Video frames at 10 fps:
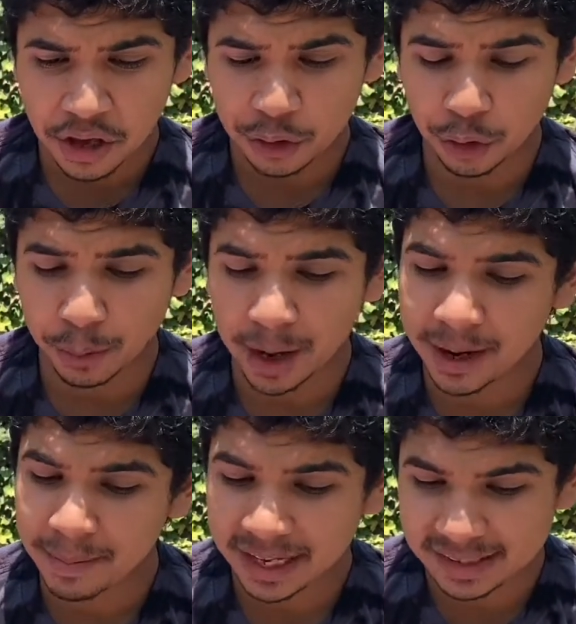Your
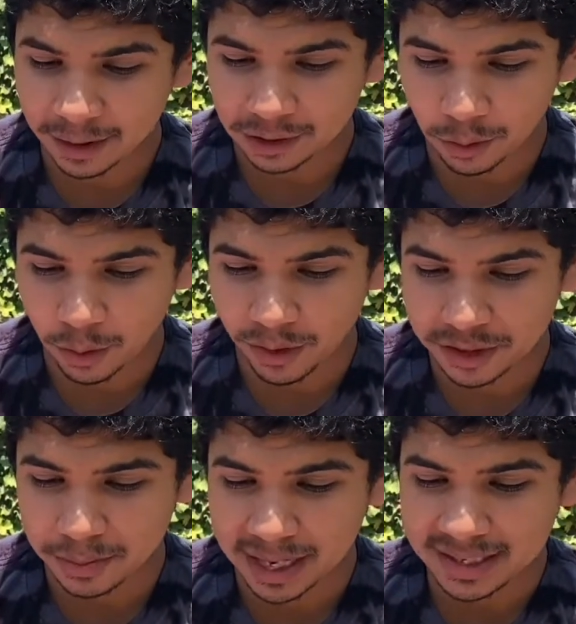mind makes out the
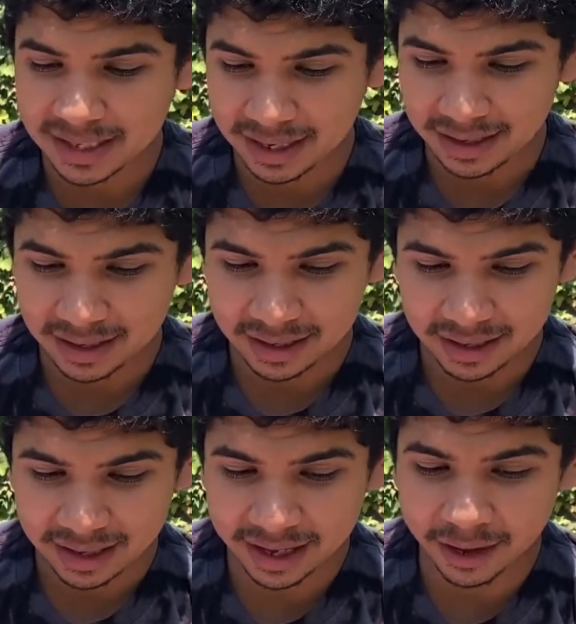orange by seeing
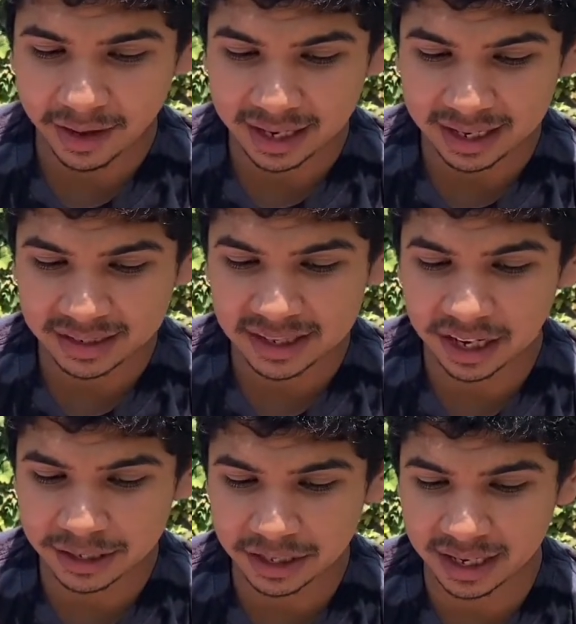it, hearing it,
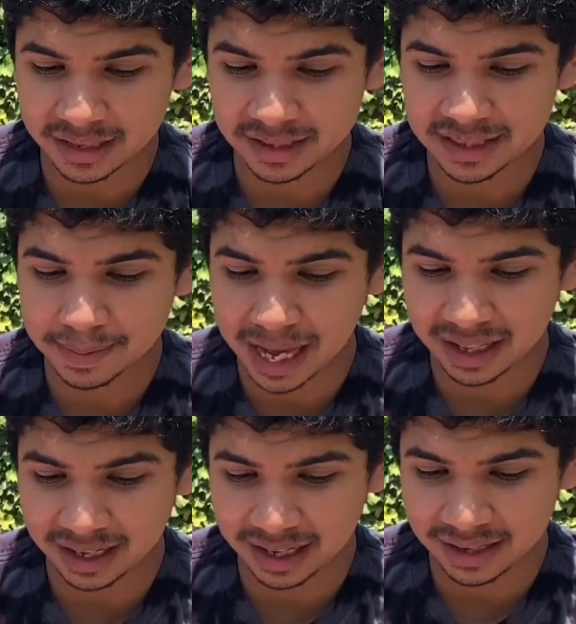touching it,
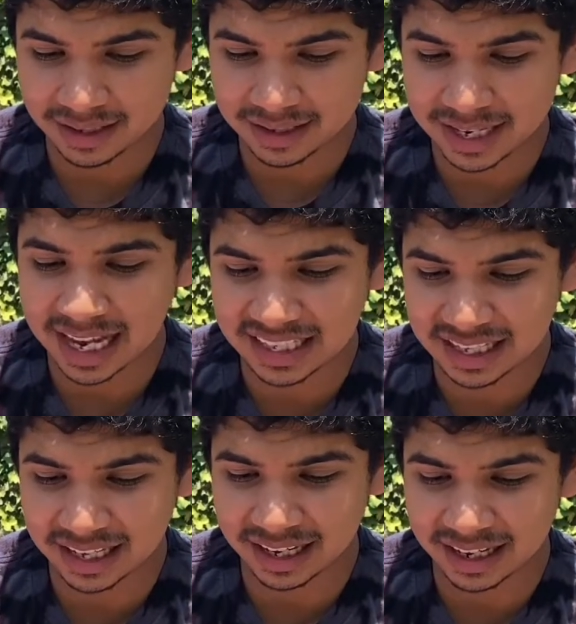smelling it,
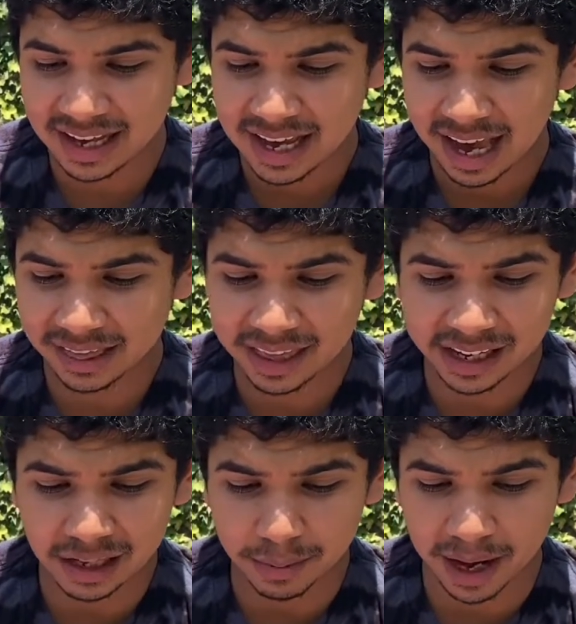tasting it, and
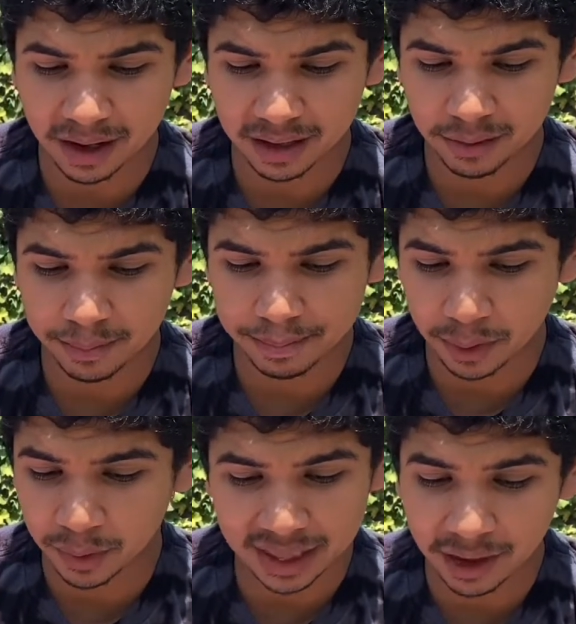thinking about it.
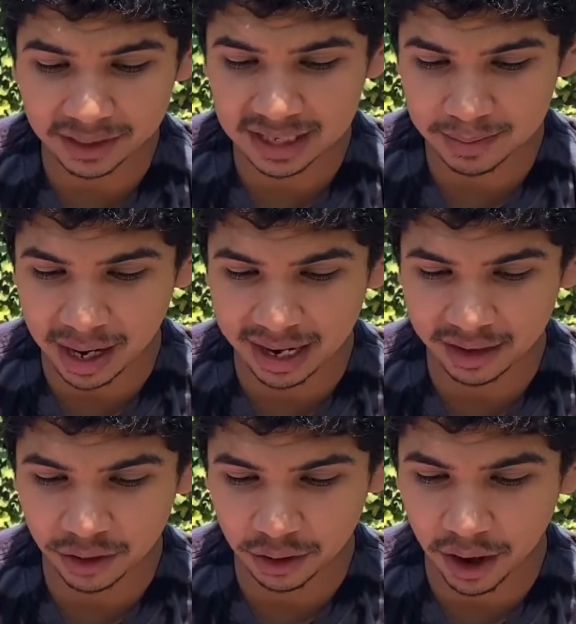But without this
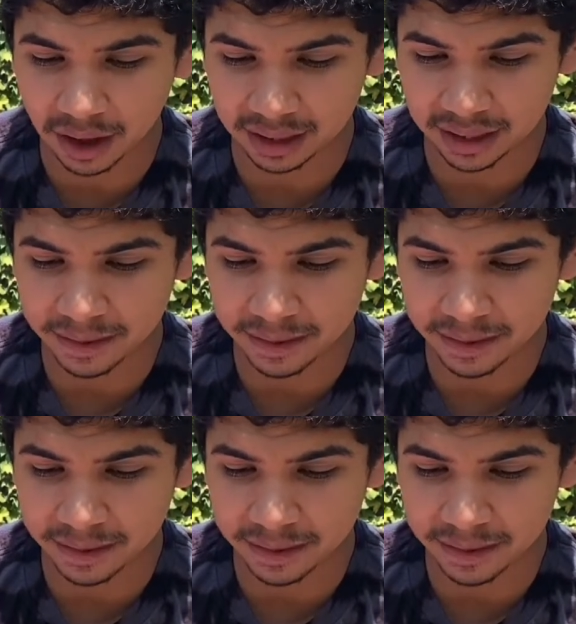mind, you call it,